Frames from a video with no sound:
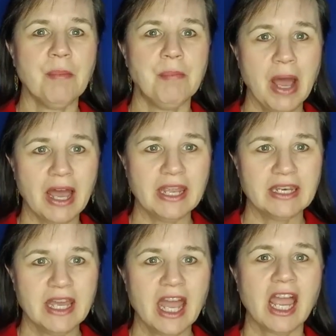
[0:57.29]

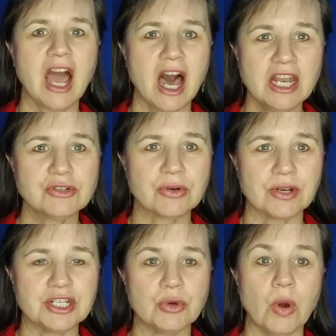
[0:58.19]
But
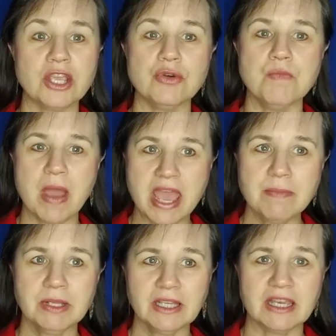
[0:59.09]
Contrary to what you may
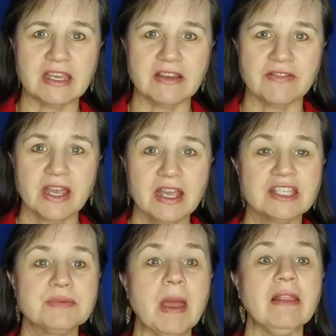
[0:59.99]
believe,
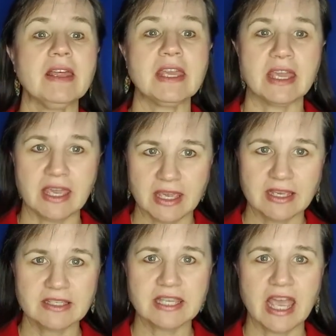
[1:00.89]
spelling
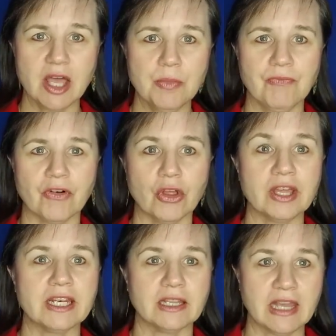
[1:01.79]
is helpful
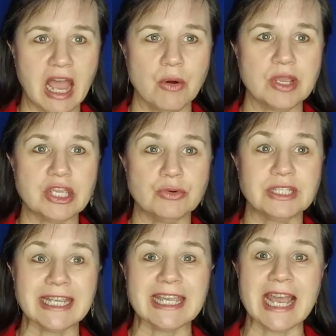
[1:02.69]
in allowing you
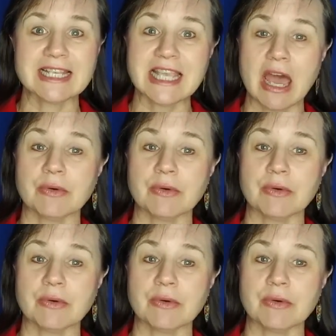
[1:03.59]
to guess how